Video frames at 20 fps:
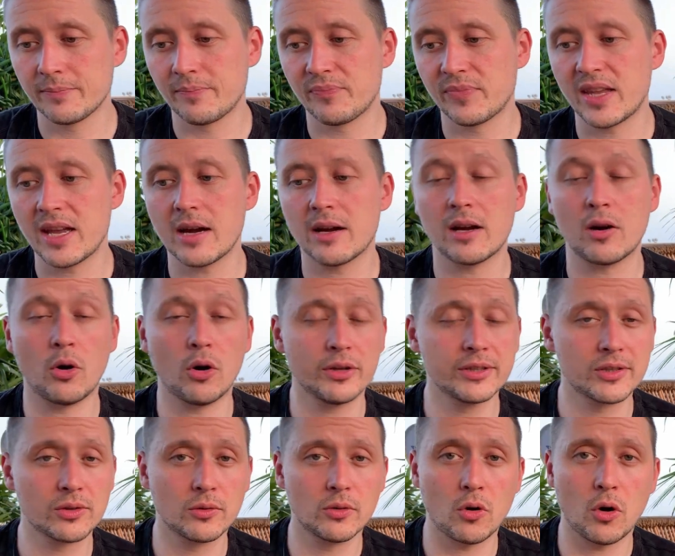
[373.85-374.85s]
They are
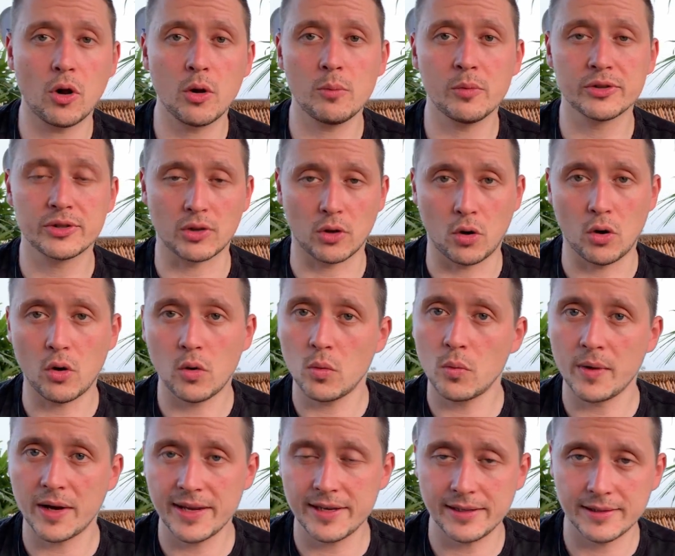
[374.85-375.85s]
also almost
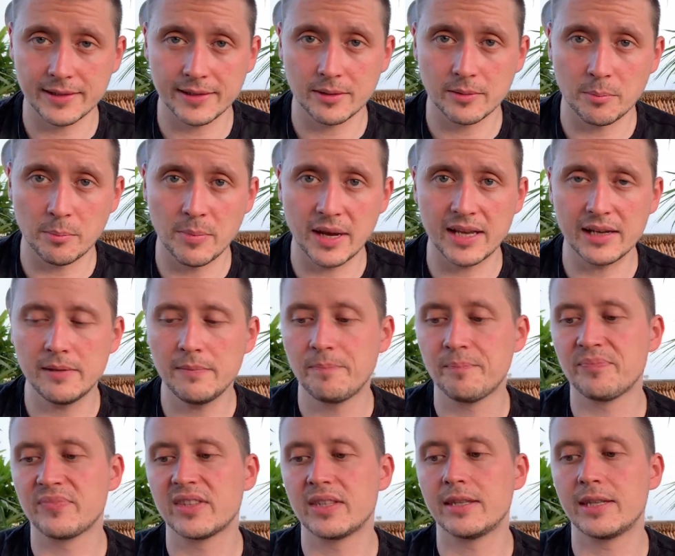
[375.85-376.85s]
always male.
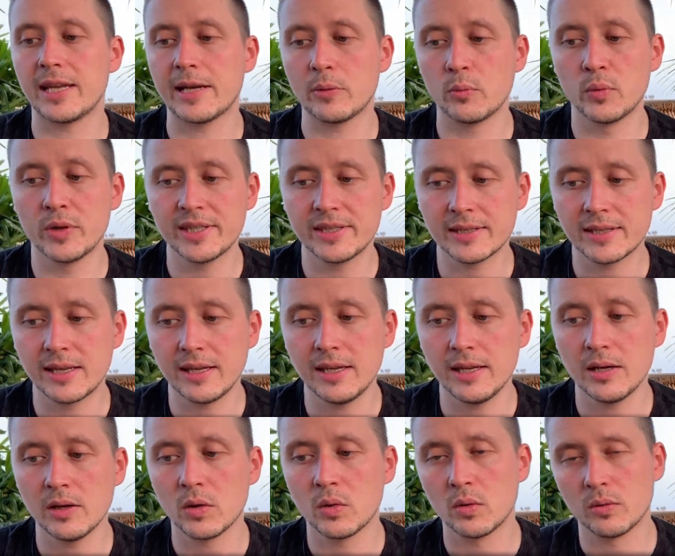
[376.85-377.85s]
Der
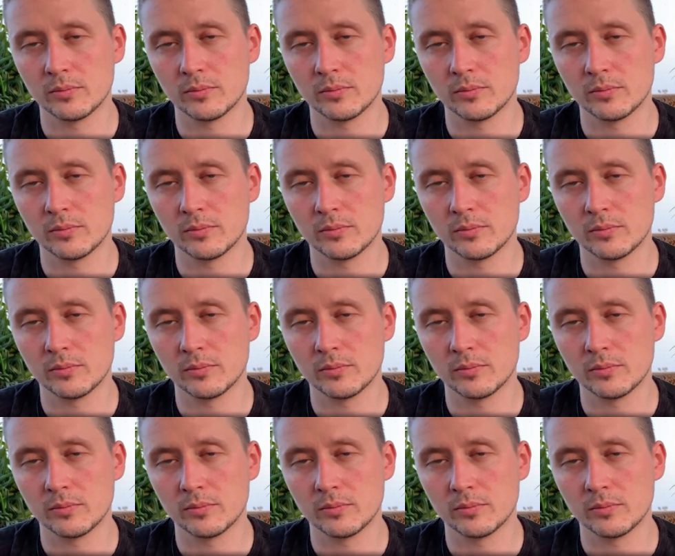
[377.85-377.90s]
Whisky,